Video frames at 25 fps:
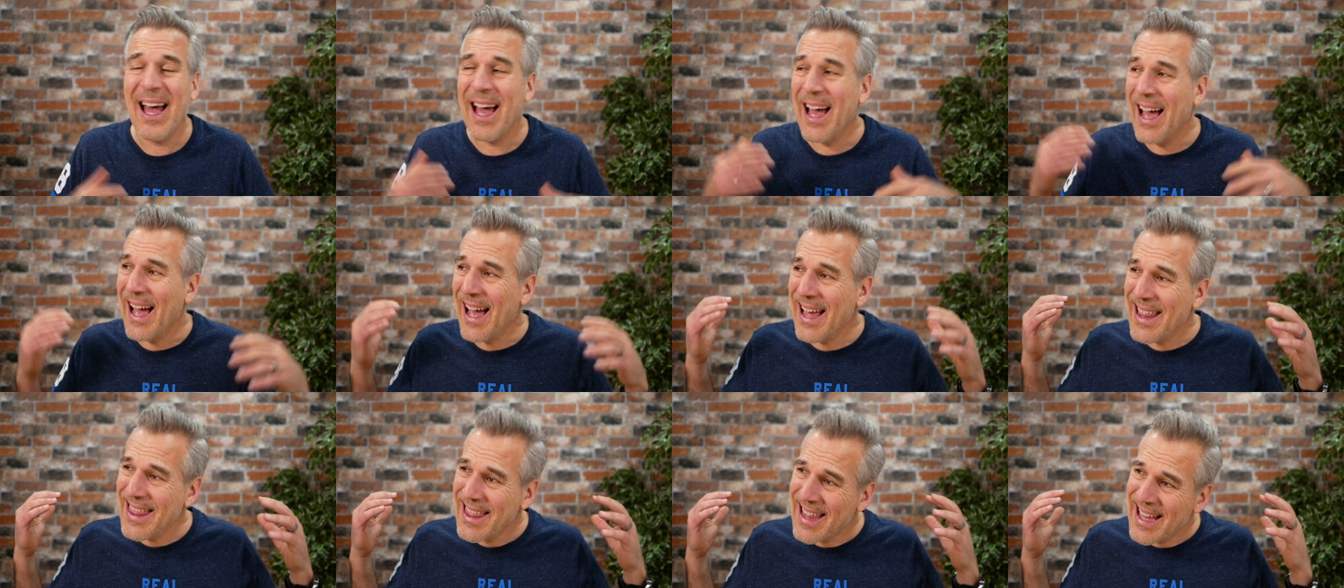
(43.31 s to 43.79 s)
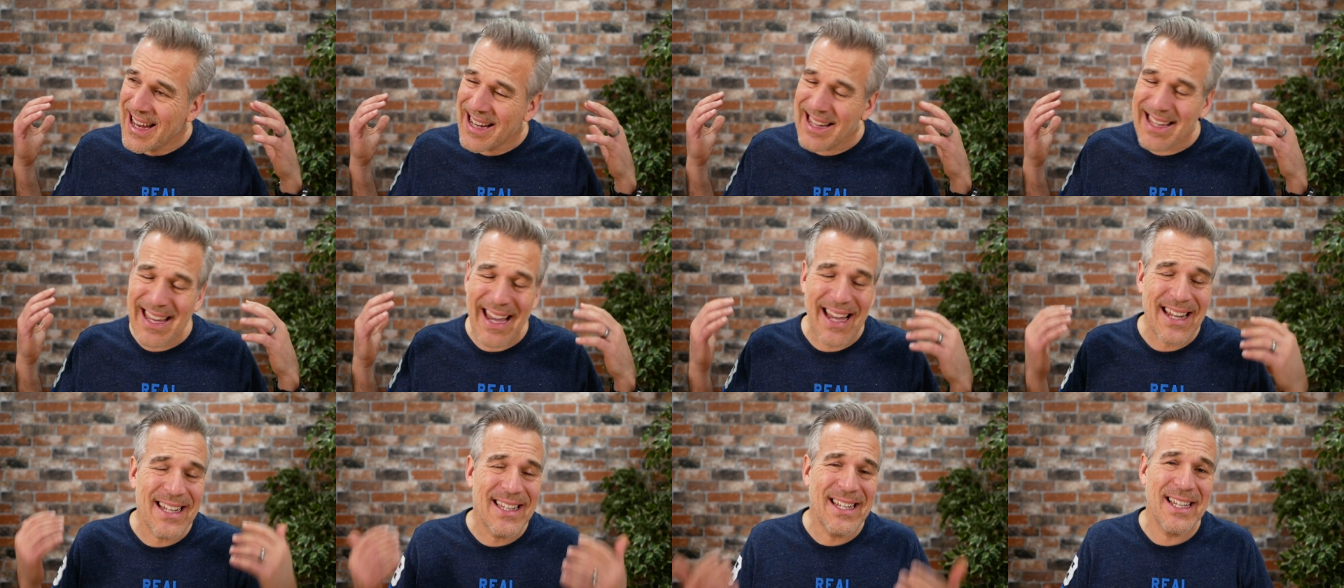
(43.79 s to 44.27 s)
and then
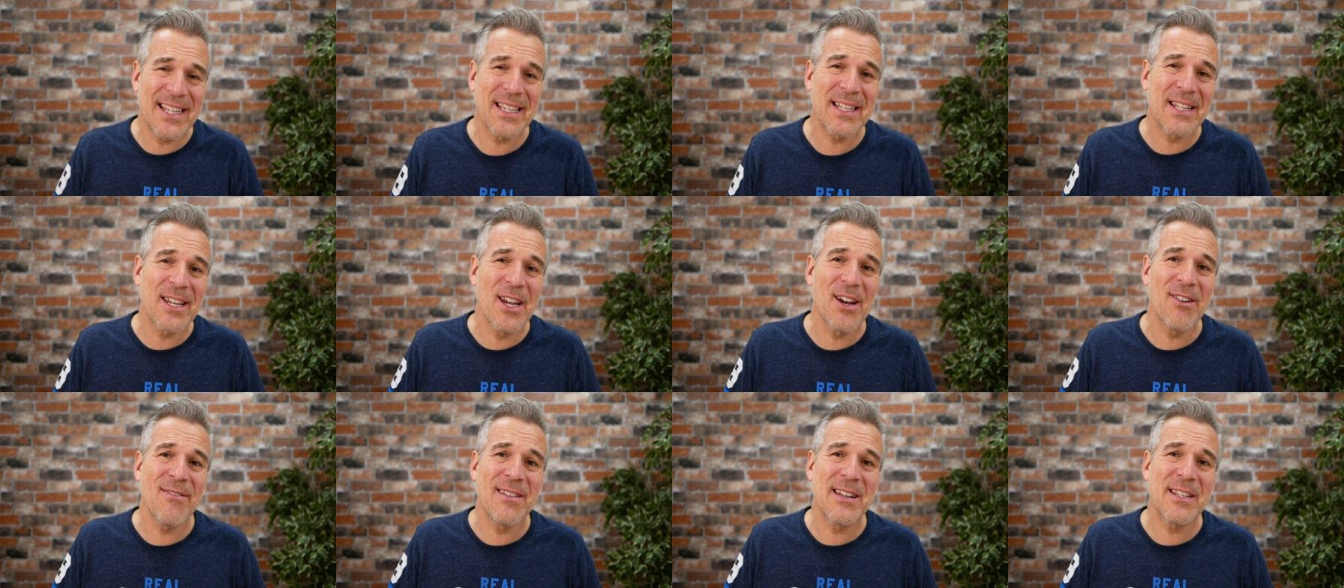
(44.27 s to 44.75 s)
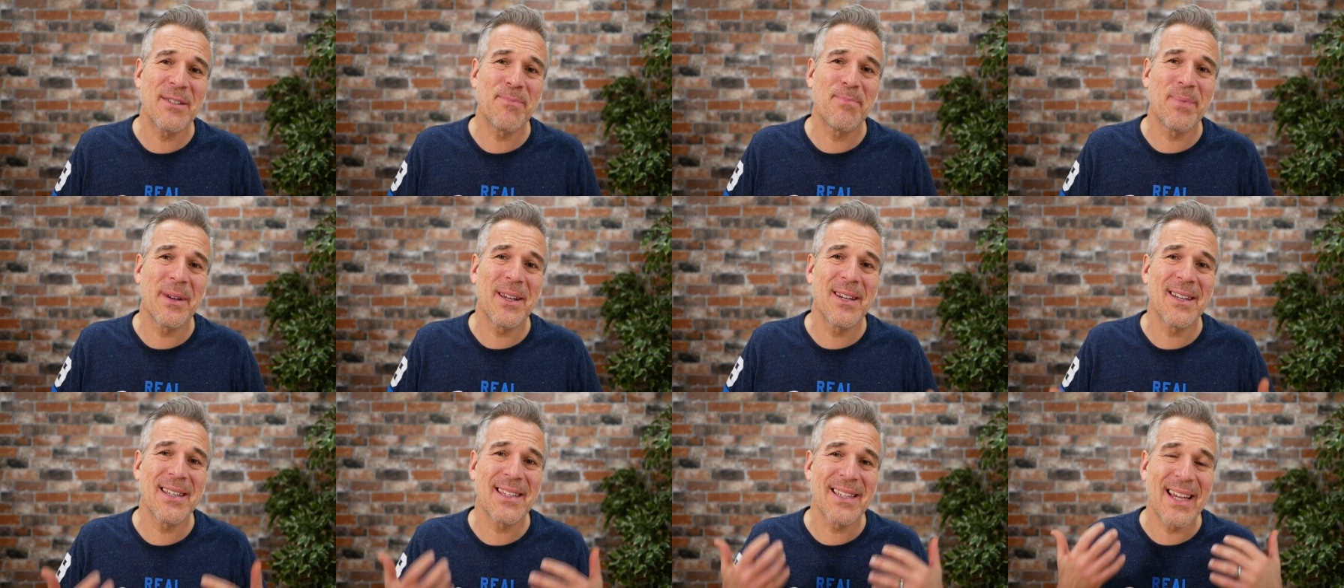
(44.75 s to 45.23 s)
get discouraged
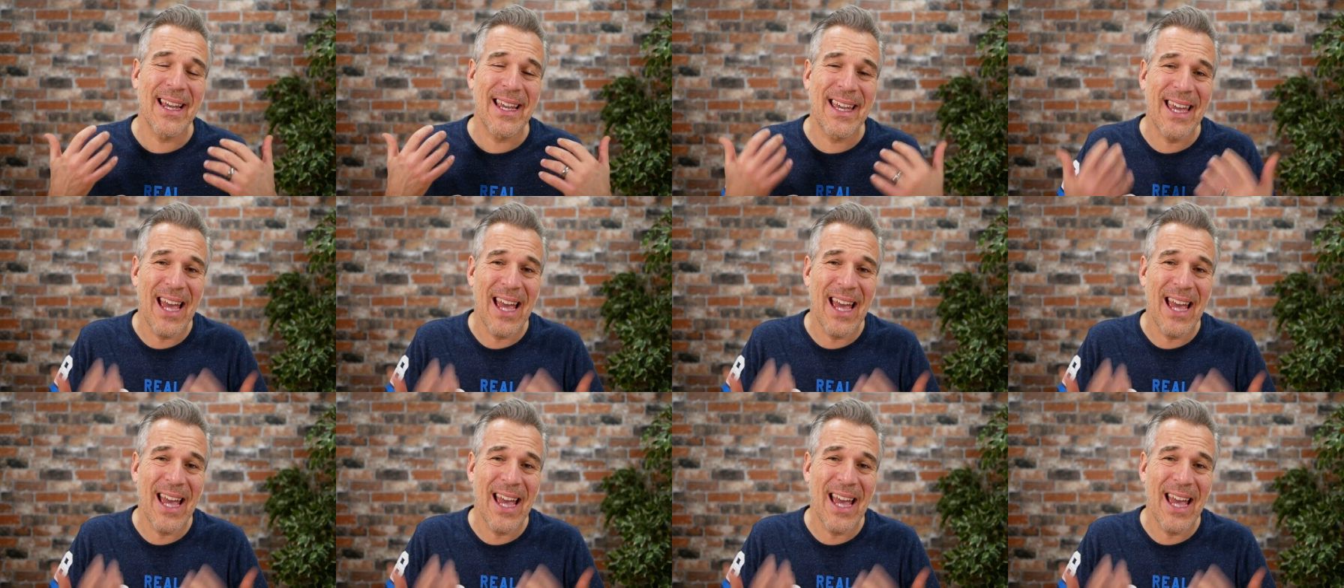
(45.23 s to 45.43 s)
because they